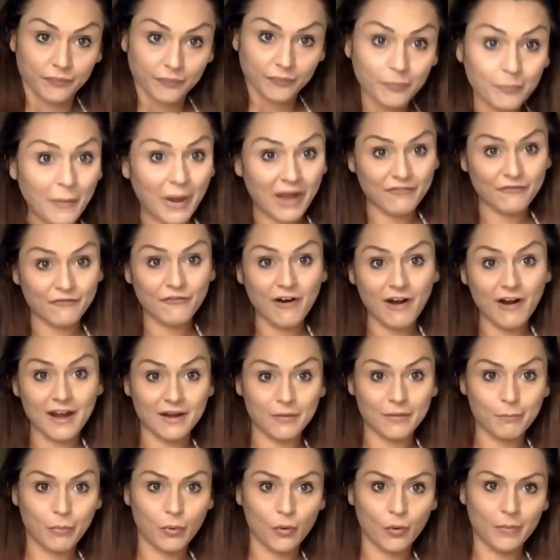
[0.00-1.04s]
my friend
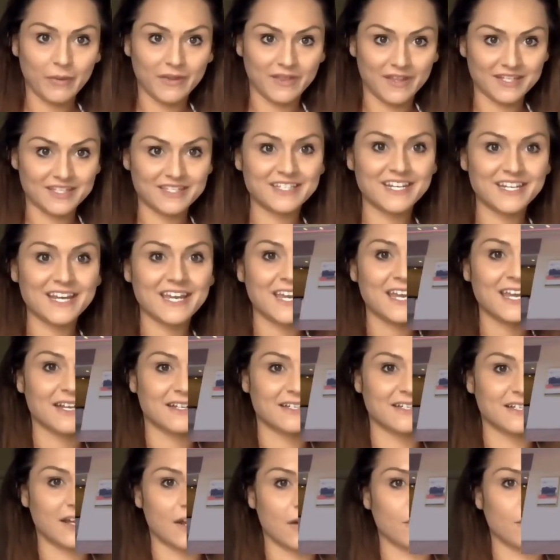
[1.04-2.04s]
bought me this ticket to go